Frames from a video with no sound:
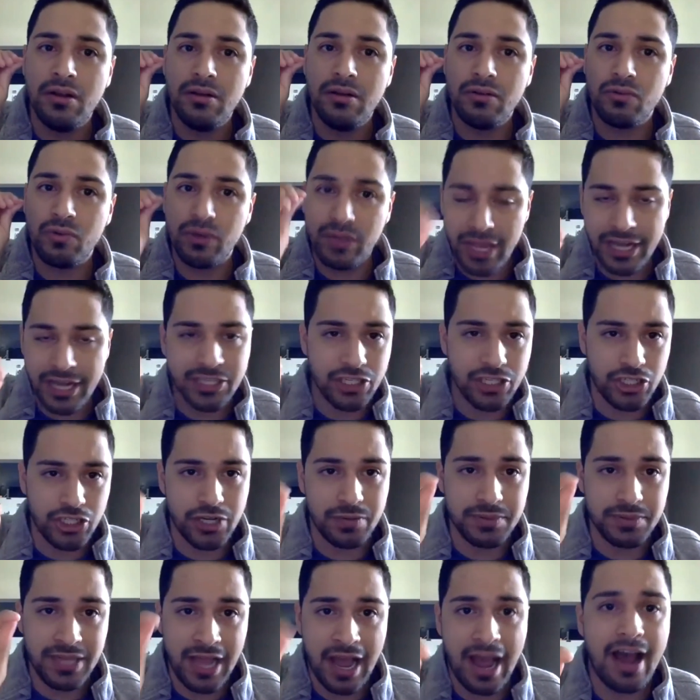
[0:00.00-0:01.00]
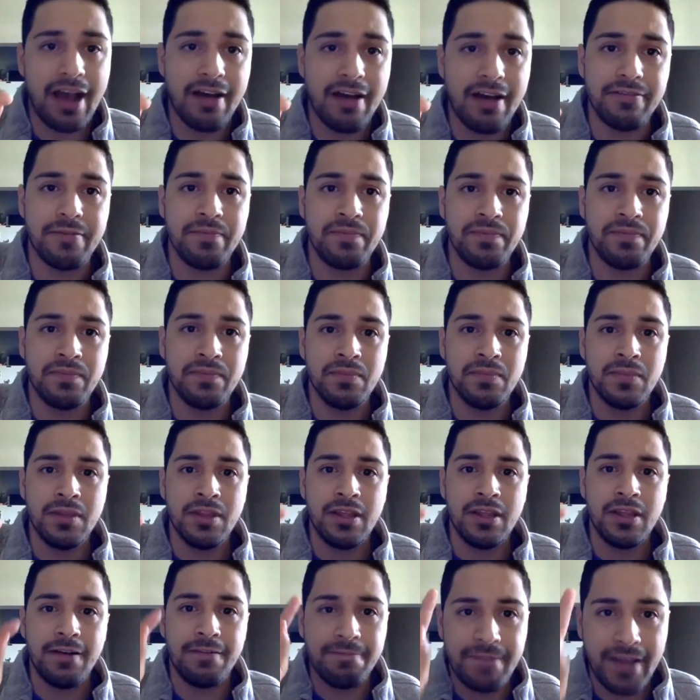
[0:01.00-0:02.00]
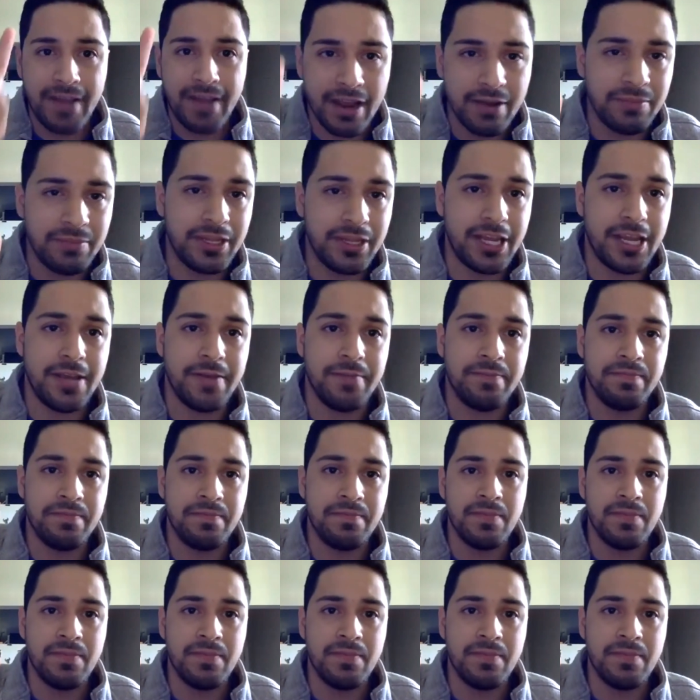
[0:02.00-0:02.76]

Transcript: relationships have, a family,